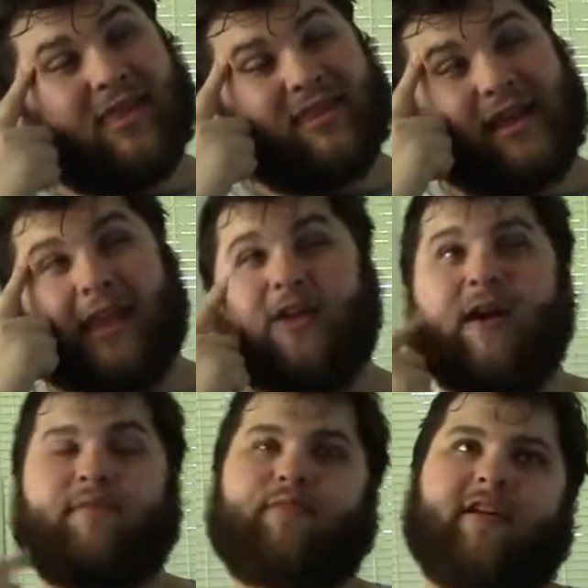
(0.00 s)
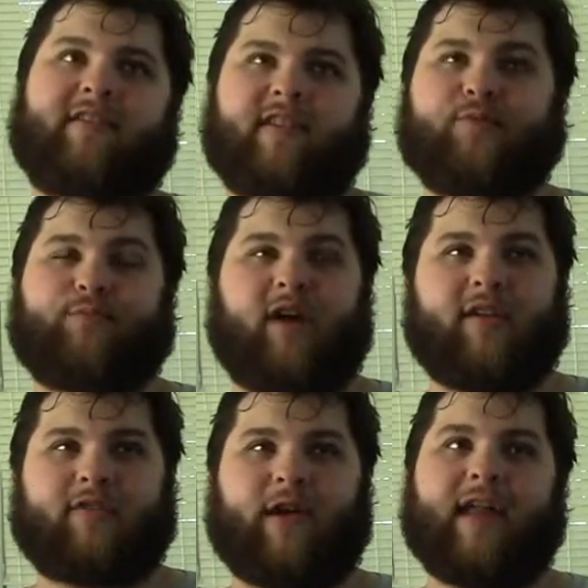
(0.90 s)
think I don't have PlayStation
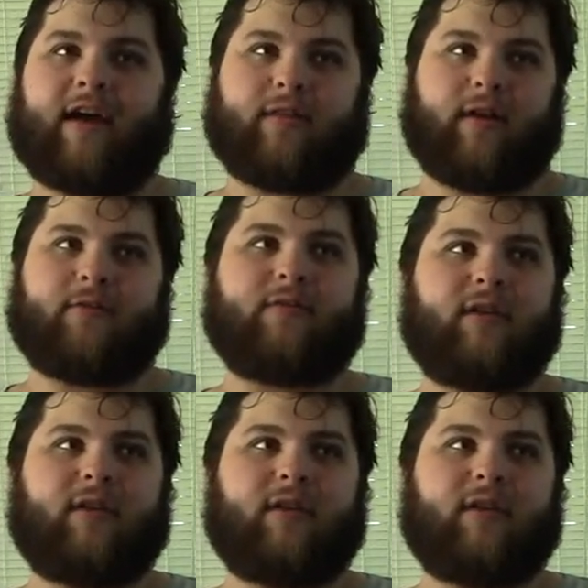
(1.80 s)
Plus right now though.